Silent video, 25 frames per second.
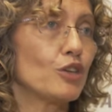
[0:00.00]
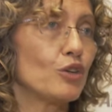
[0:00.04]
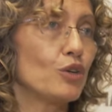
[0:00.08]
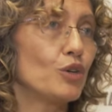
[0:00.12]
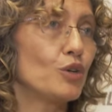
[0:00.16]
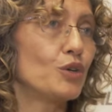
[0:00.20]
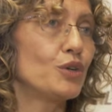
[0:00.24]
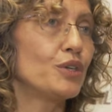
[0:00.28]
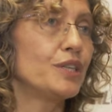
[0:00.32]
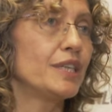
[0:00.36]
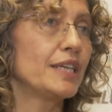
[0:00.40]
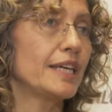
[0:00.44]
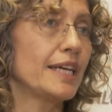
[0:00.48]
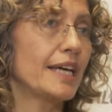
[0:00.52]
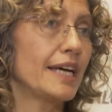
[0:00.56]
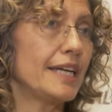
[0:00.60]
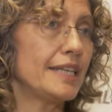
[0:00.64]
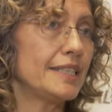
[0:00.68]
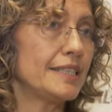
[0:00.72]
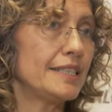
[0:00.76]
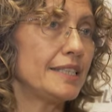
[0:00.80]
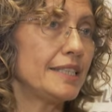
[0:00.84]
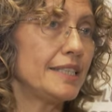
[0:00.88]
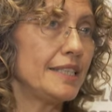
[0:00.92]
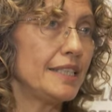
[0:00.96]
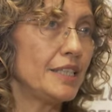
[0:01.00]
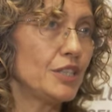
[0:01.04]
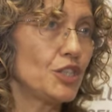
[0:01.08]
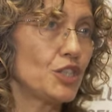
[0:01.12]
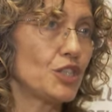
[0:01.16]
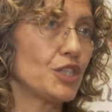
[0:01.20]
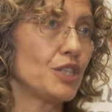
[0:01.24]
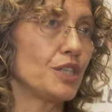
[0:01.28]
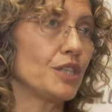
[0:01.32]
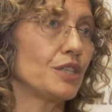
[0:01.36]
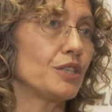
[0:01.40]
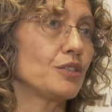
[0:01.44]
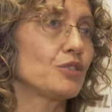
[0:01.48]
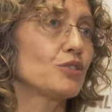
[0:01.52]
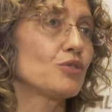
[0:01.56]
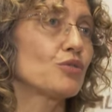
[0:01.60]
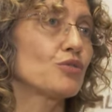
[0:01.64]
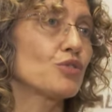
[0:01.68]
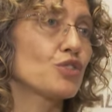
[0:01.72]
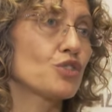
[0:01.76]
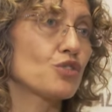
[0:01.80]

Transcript: Learning and Teaching, to